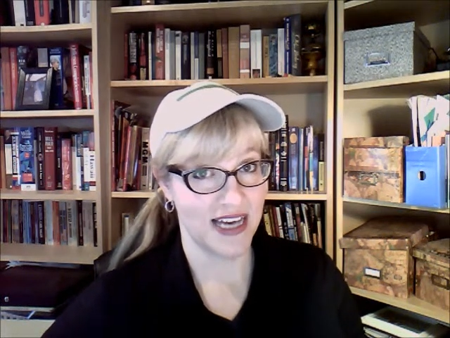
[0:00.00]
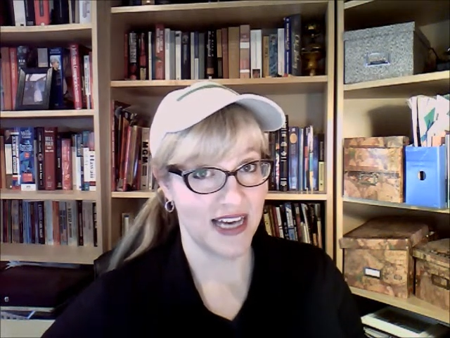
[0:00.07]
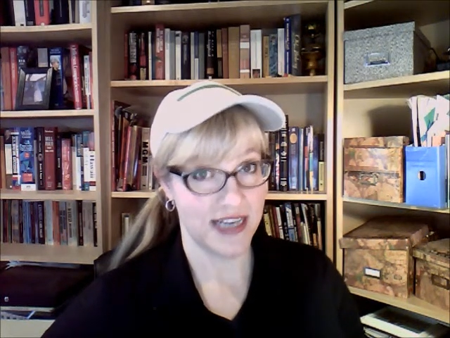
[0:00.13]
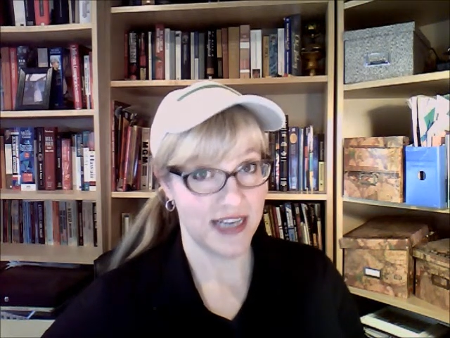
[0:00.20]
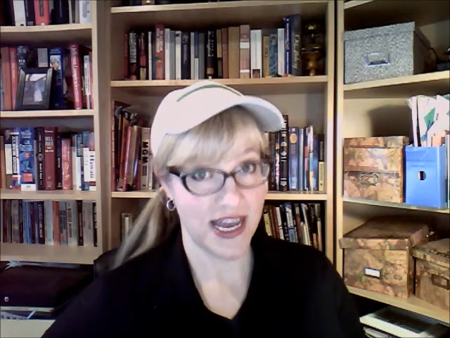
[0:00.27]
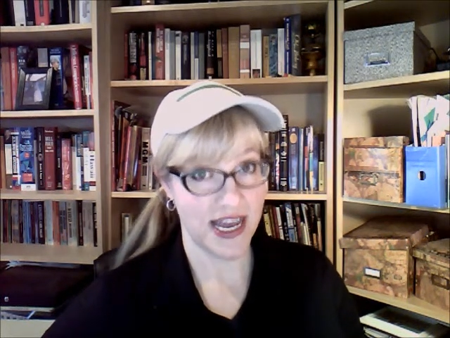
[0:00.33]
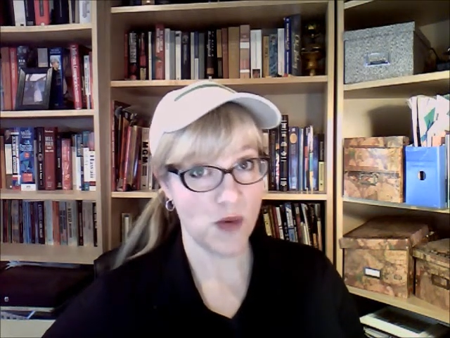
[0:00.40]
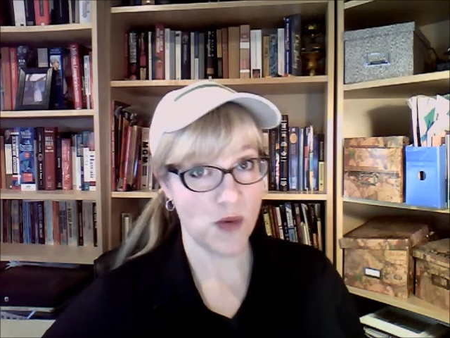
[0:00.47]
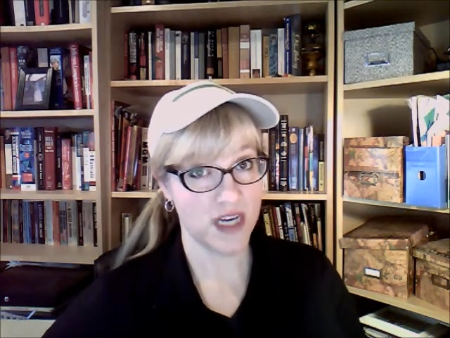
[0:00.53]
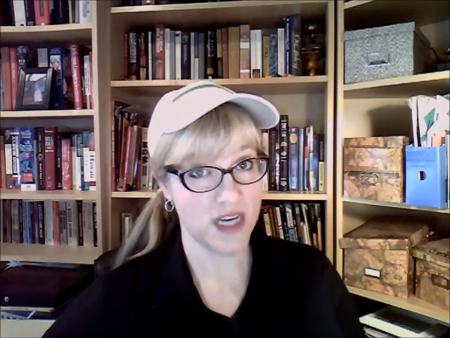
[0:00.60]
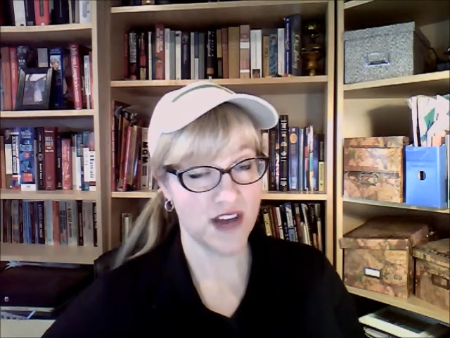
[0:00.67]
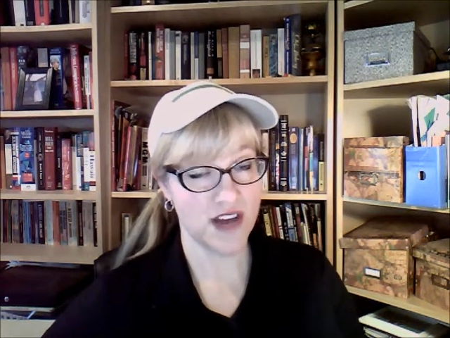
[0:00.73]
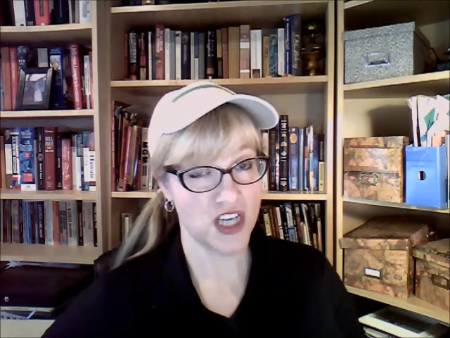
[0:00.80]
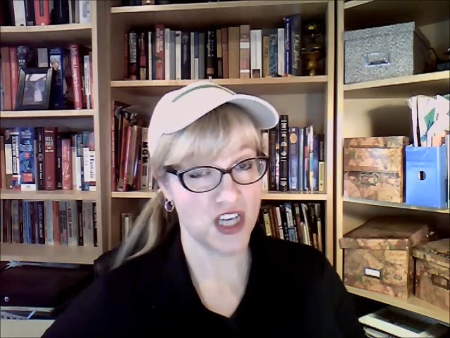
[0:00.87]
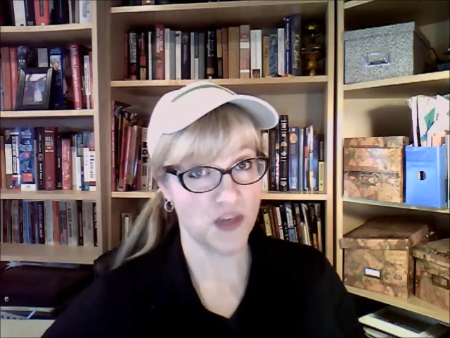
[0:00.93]
Today I want to
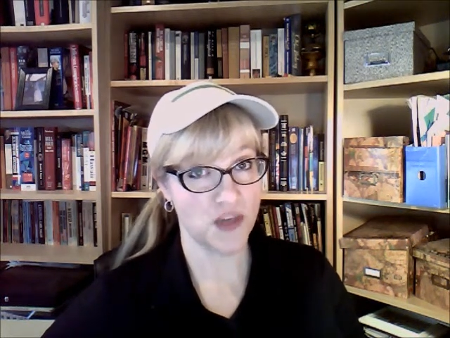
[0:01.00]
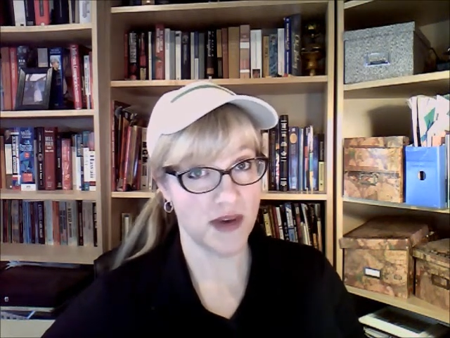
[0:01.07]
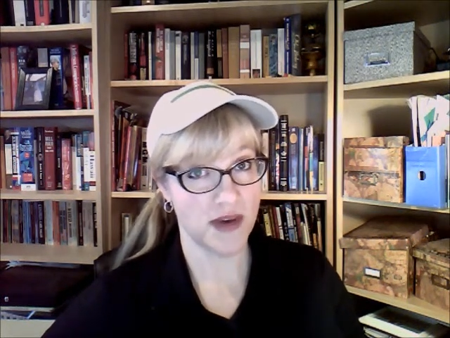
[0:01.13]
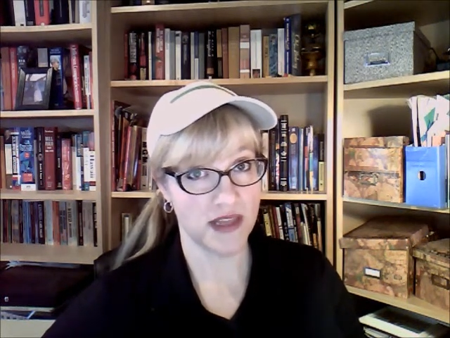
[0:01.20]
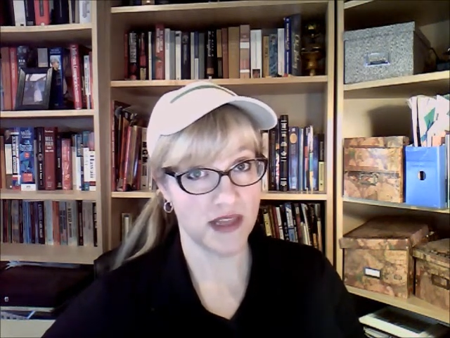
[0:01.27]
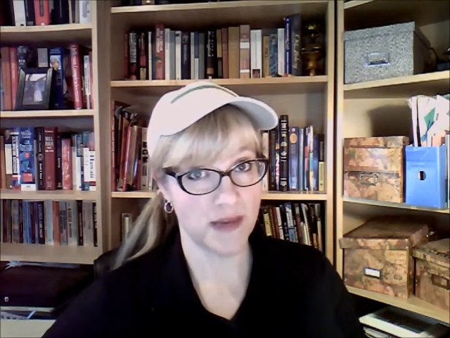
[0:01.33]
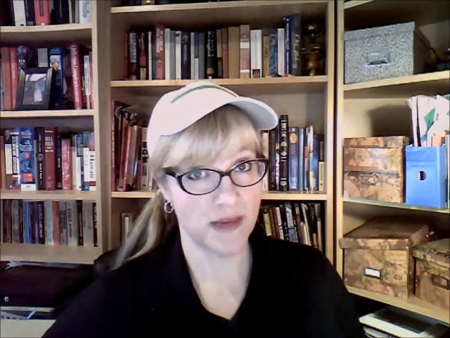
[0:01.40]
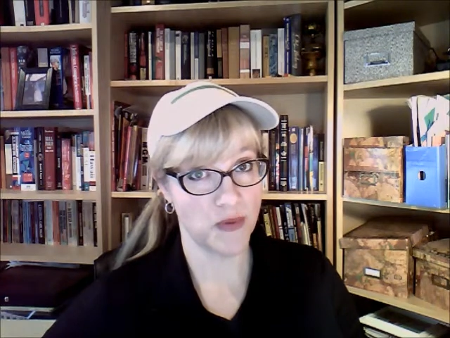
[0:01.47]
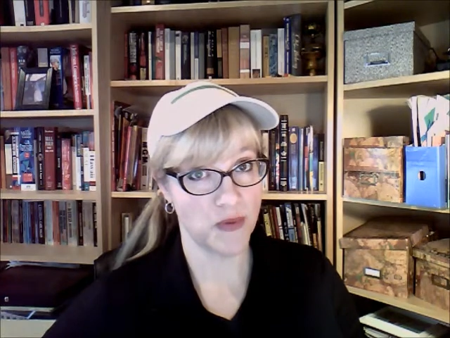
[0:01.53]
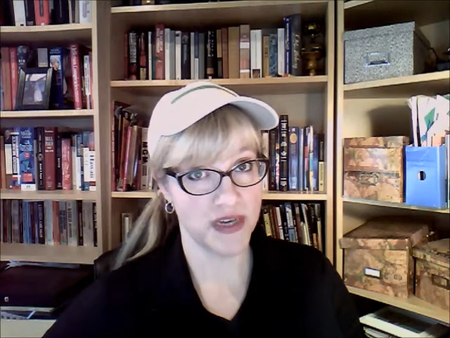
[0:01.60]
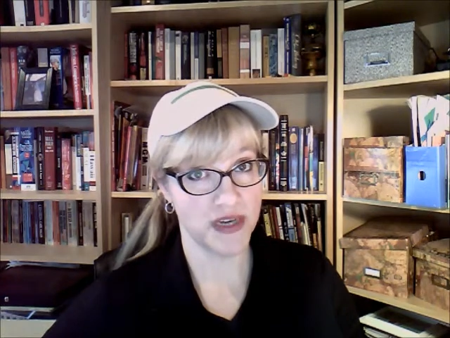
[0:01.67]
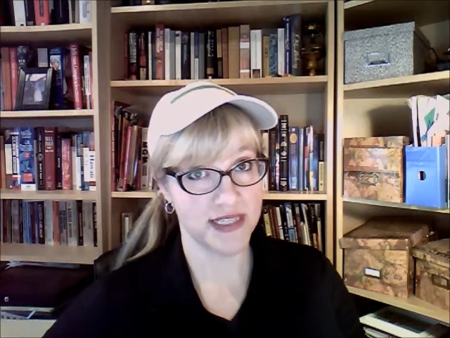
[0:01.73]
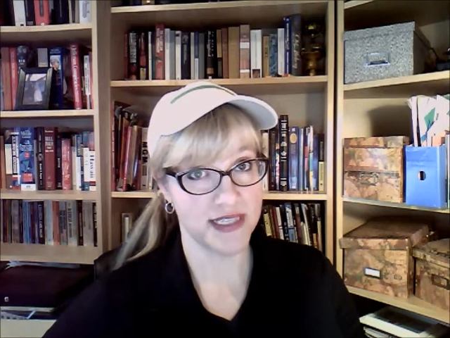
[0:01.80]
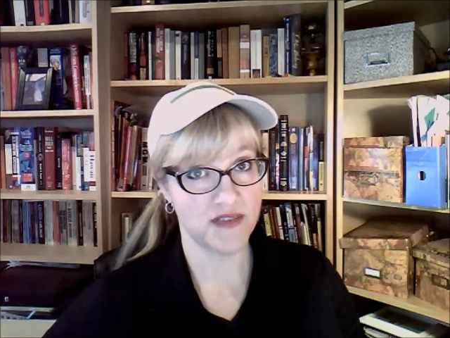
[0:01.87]
talk to you about the importance